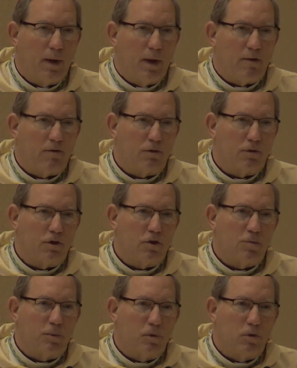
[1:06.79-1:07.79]
And so these
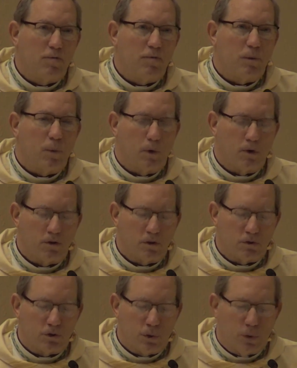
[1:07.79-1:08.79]
beautiful words
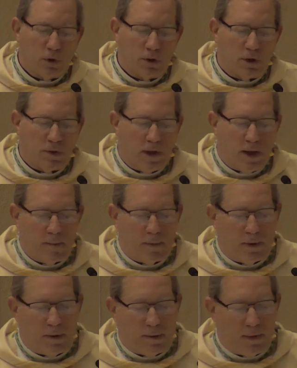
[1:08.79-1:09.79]
assured
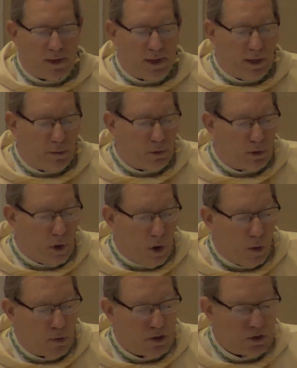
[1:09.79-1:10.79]
them that he would
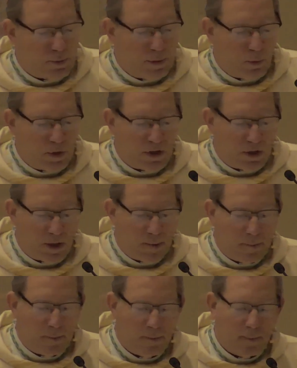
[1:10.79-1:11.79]
always be with
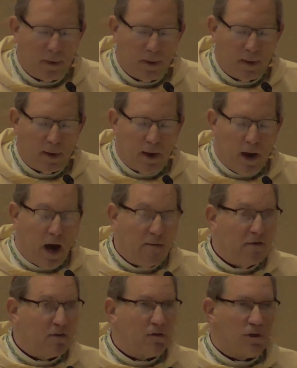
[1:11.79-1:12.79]
them,
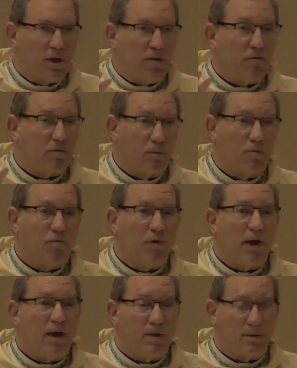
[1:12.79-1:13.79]
obviously through
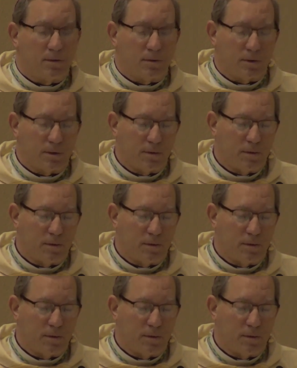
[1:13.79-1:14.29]
faith.